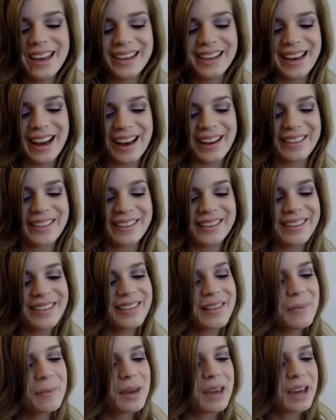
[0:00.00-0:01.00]
yeah, this
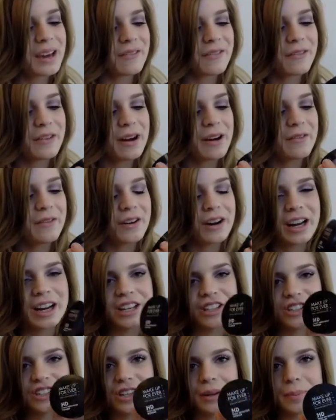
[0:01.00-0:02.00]
is the Makeup Forever
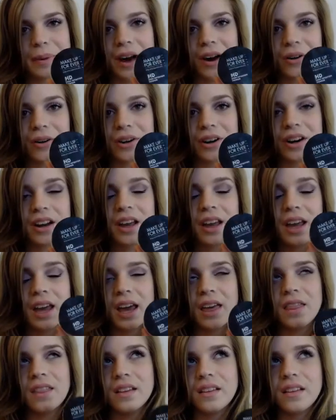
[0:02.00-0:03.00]
H D powder,
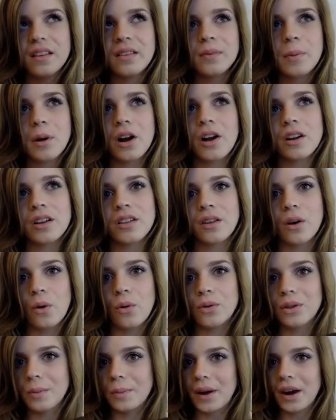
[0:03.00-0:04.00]
and this is probably the
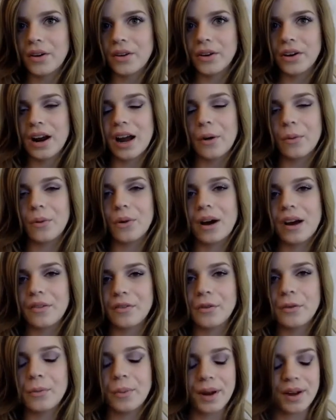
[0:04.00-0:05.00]
only powder I will
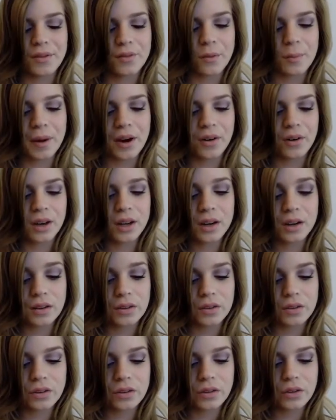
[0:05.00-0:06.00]
ever rave about. It
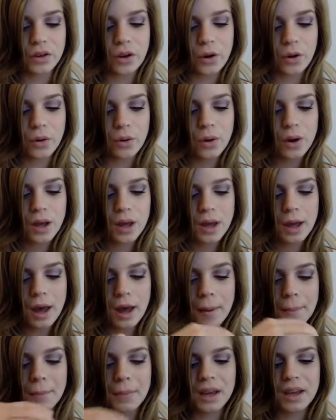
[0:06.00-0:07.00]
is so
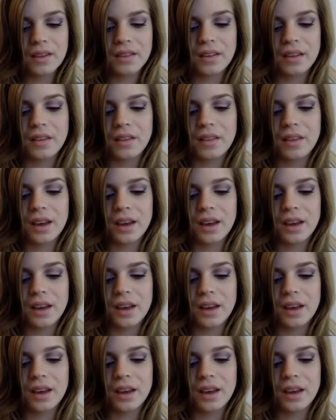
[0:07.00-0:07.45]
amazing.